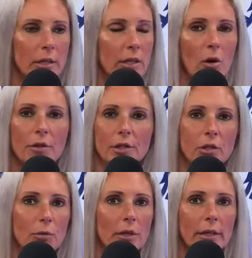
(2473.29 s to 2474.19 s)
This
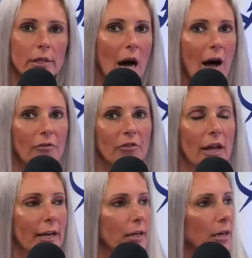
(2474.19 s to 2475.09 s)
is really tough.
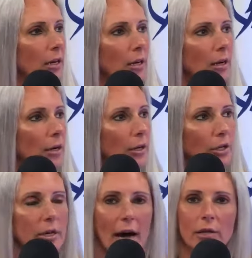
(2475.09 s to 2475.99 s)

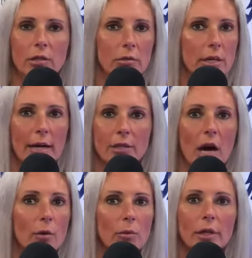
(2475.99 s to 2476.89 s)
You guys
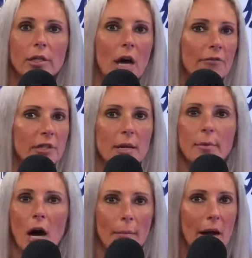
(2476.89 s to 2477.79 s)
got a really tough team
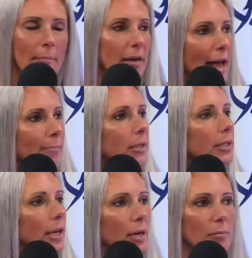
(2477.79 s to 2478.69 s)
coming up in
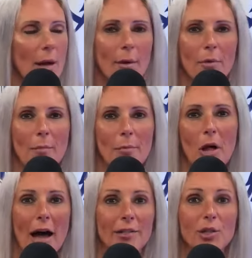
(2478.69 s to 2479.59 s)
Edmonton and blah, blah, blah, blah,
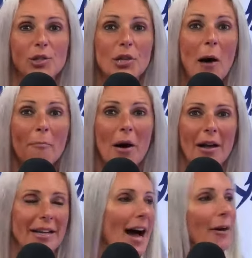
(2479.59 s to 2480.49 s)
blah. And
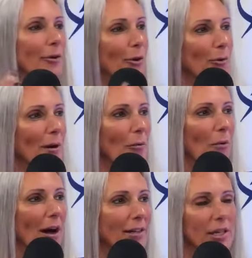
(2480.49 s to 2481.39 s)
somebody, I don't know who it
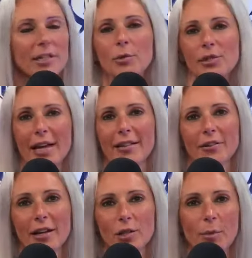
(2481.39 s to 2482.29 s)
was, because he was standing there
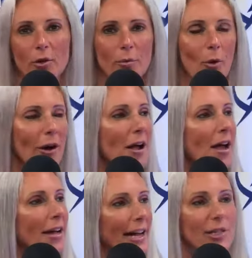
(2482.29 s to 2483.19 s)
next to Peter DeBoer,
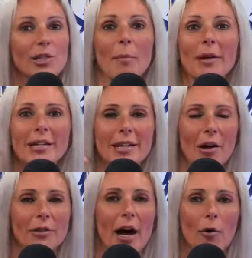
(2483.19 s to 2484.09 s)
and somebody
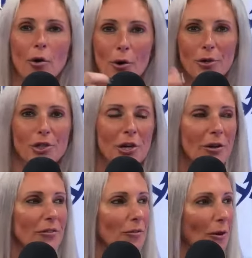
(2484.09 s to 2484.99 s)
yelled out, who are you
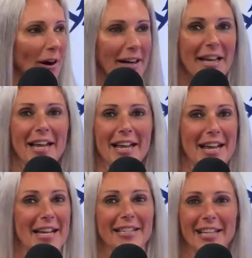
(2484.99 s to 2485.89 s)
cheering for? And
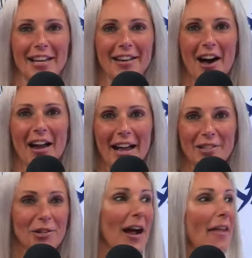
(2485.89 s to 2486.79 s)
he did not
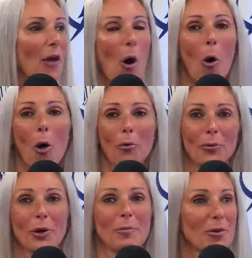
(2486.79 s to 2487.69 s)
answer. And the whole
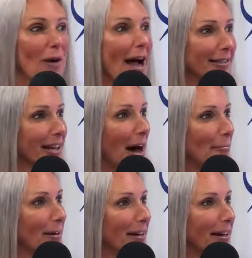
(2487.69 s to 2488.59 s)
room cracked
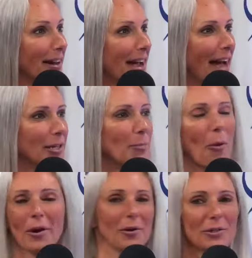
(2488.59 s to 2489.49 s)
up. And
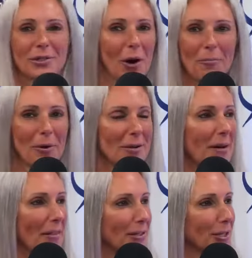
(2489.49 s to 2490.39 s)
DeBoer goes, don't put him
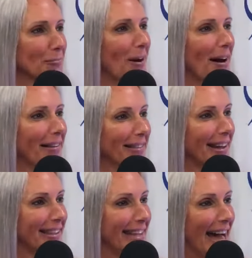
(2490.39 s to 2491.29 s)
on the spot like that.